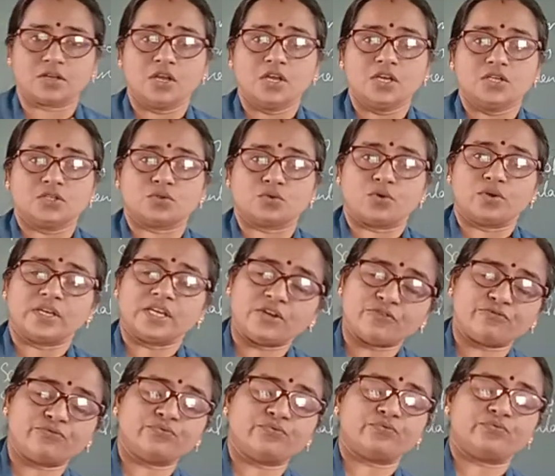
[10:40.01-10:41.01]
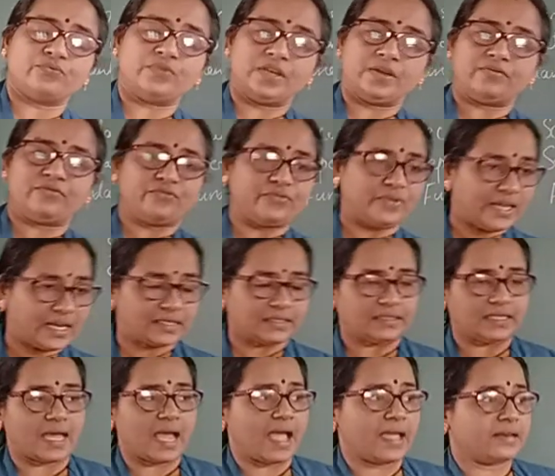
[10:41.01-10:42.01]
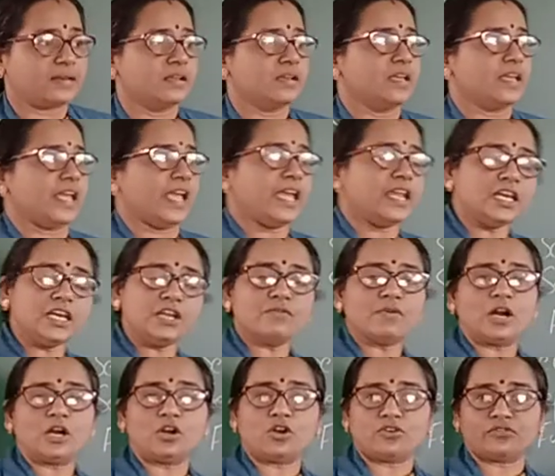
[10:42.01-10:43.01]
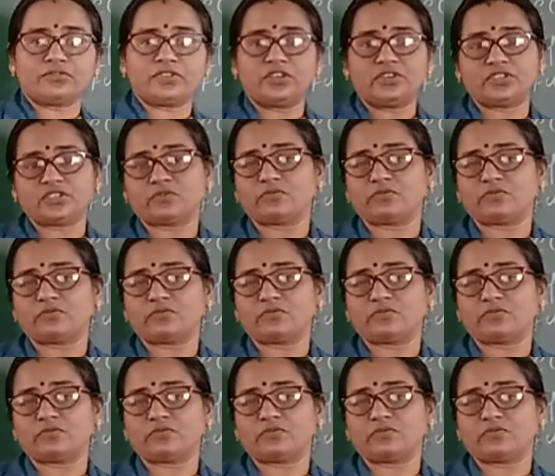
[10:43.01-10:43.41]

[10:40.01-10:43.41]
So if we feel that any one of these